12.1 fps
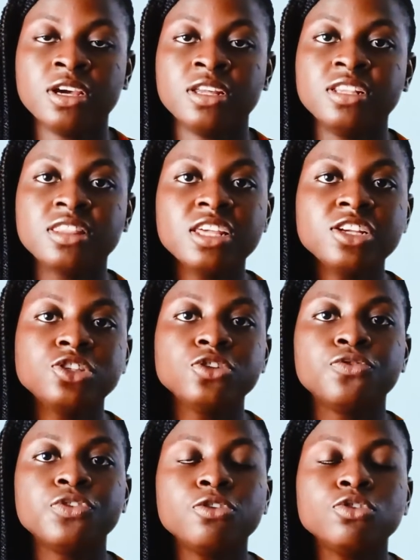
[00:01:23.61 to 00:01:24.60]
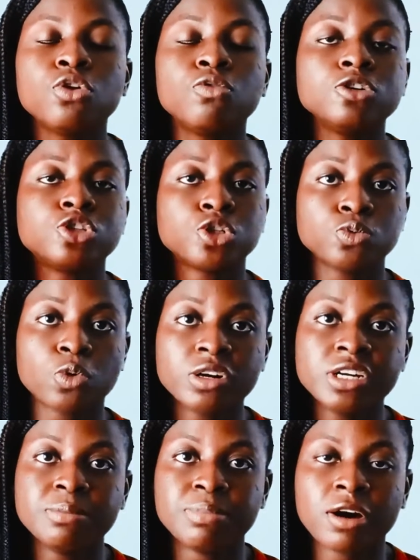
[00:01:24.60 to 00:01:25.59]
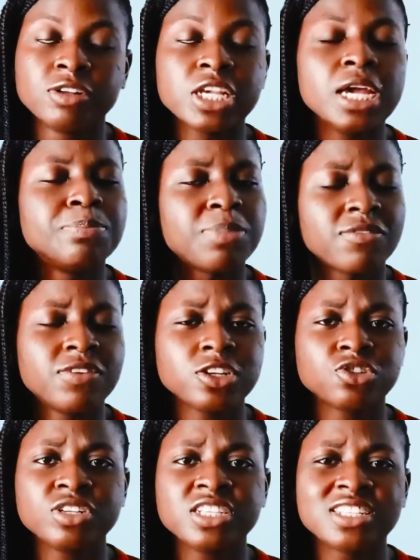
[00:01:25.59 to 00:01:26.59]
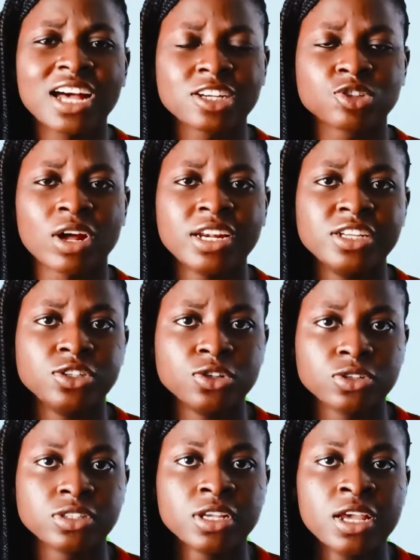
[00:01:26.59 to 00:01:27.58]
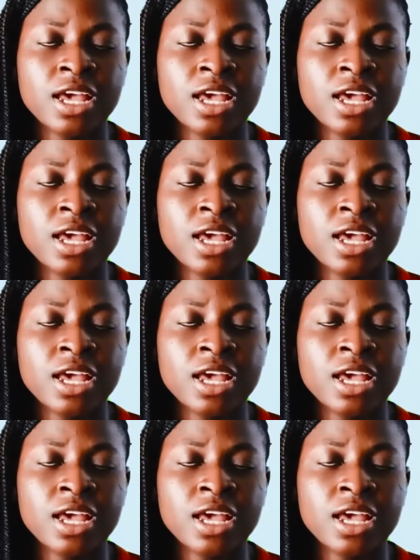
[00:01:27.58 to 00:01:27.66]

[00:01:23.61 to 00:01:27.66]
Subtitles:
The things you feel no one should worry about, a perfectionist actually does,